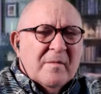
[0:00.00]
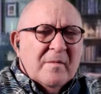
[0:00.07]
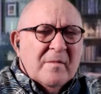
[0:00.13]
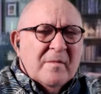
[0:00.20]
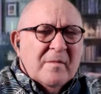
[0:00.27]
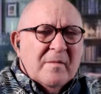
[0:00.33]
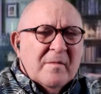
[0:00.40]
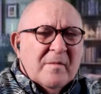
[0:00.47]

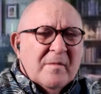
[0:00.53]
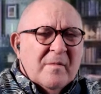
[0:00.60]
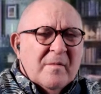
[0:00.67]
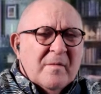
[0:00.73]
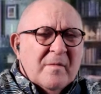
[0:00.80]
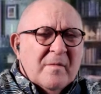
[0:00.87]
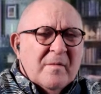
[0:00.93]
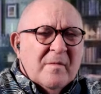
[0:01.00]

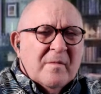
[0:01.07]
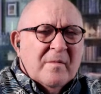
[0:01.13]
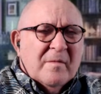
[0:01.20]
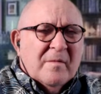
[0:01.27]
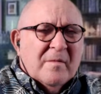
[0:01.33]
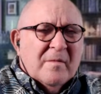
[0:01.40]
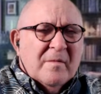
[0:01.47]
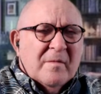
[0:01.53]

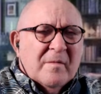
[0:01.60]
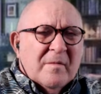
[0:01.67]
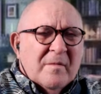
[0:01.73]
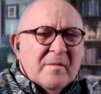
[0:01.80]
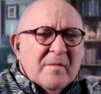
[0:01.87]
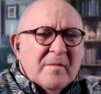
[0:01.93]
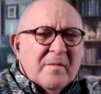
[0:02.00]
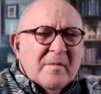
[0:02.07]

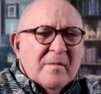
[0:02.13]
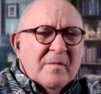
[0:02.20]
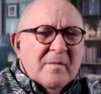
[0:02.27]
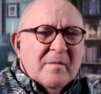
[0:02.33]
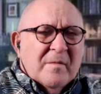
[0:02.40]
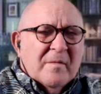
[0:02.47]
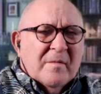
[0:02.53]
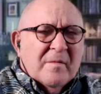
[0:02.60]

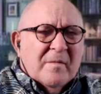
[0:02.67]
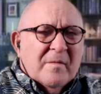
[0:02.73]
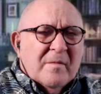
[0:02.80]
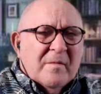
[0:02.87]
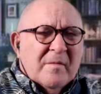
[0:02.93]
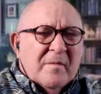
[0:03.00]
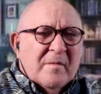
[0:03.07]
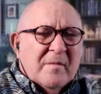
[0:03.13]

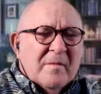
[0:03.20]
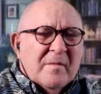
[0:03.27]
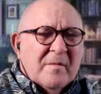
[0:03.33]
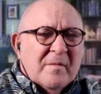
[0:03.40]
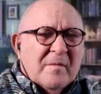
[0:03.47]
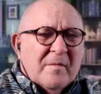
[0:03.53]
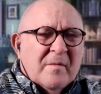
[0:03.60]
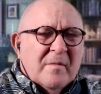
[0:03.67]

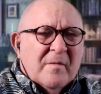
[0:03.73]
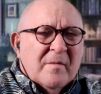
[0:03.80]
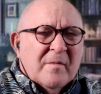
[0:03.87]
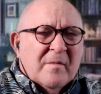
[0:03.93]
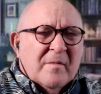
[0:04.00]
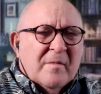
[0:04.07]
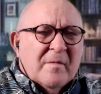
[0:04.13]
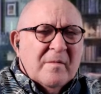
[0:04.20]

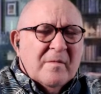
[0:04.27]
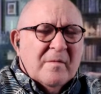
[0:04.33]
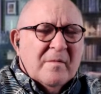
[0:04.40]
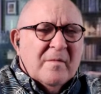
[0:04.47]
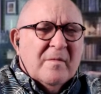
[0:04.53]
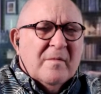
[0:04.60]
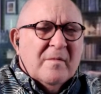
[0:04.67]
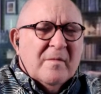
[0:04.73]

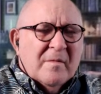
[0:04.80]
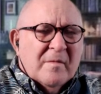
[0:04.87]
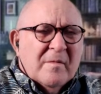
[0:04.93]
The person shown says nothing.